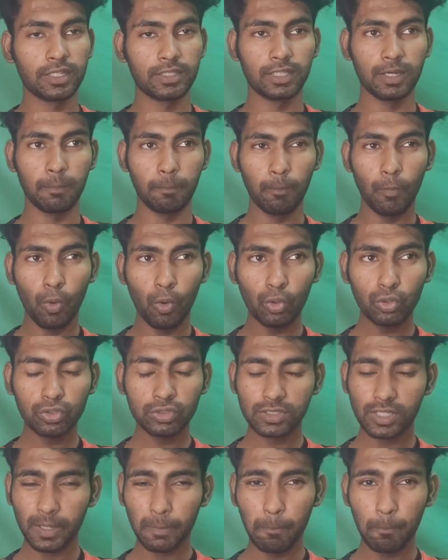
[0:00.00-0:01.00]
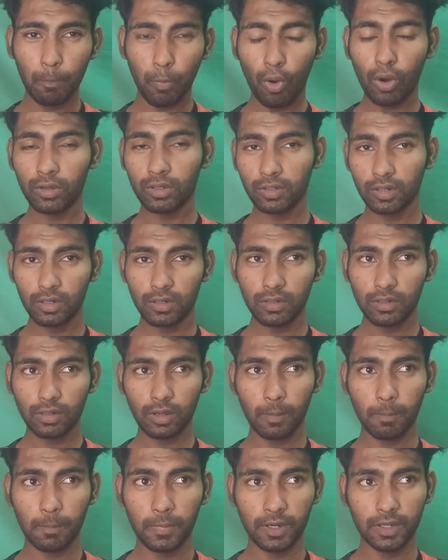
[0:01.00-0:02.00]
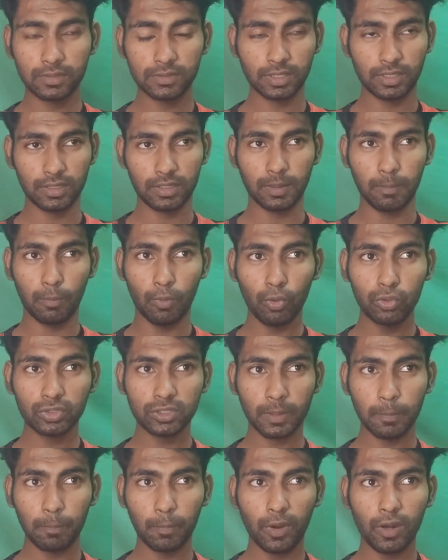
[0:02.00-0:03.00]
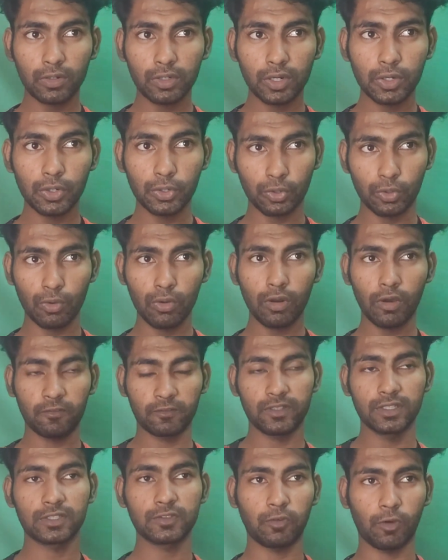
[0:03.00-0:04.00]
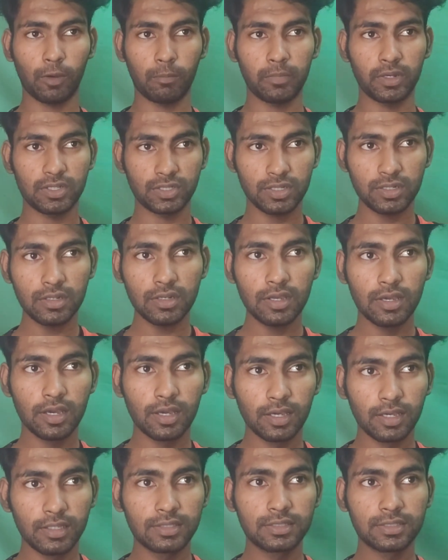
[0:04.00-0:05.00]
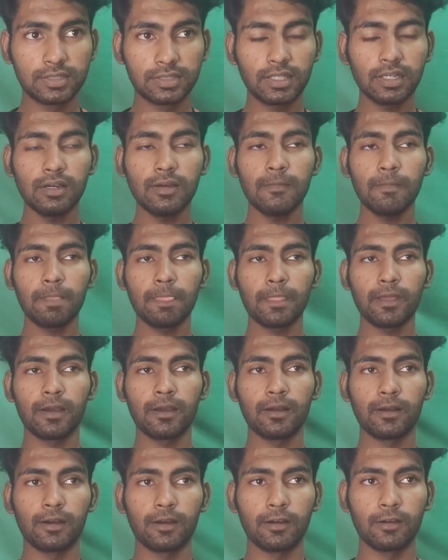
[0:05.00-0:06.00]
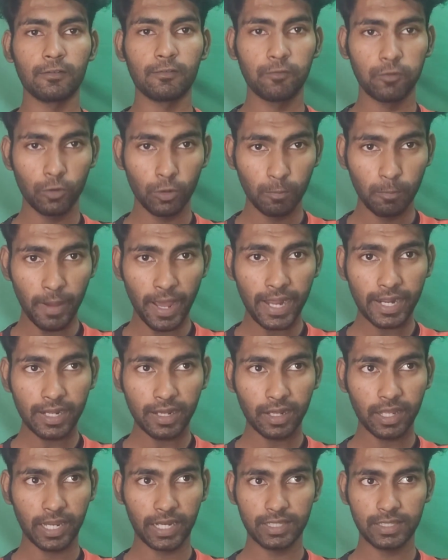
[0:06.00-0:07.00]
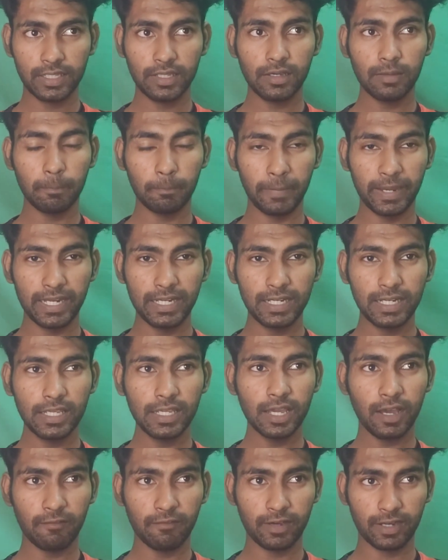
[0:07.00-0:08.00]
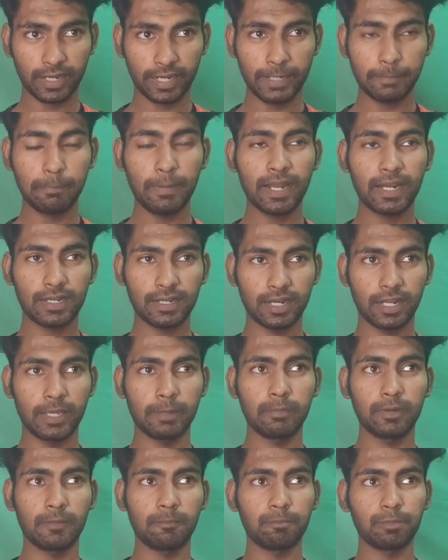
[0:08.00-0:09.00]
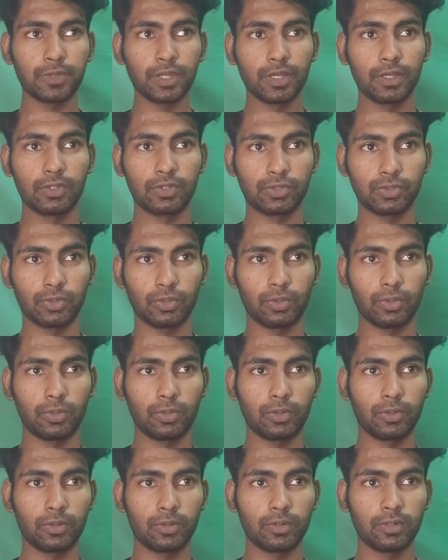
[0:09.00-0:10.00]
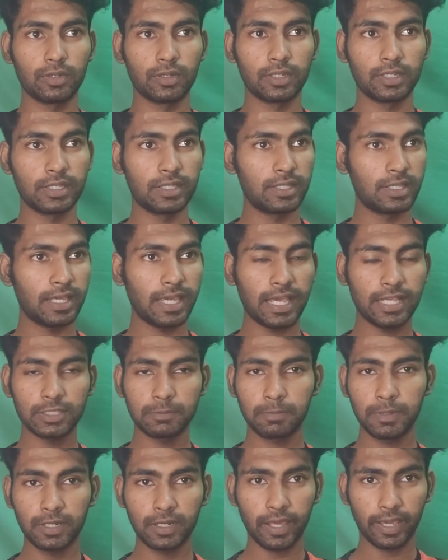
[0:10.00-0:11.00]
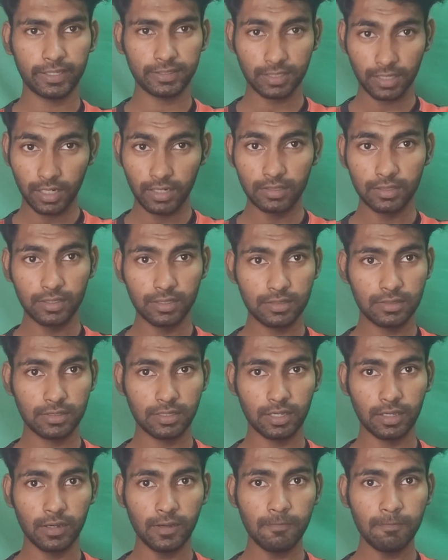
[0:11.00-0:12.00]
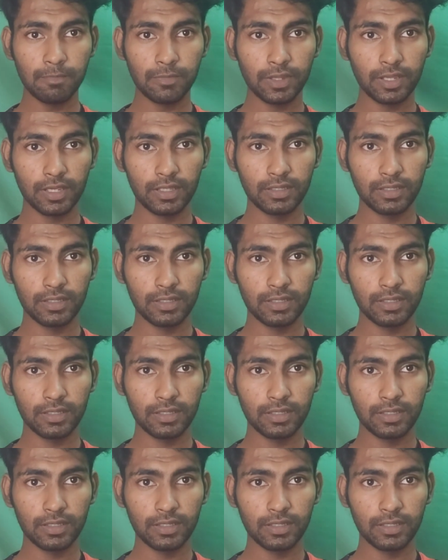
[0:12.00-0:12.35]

The most important person, the most important role of this formation is the fullback, and the mainly our right back Lima. So he has been excellent this season.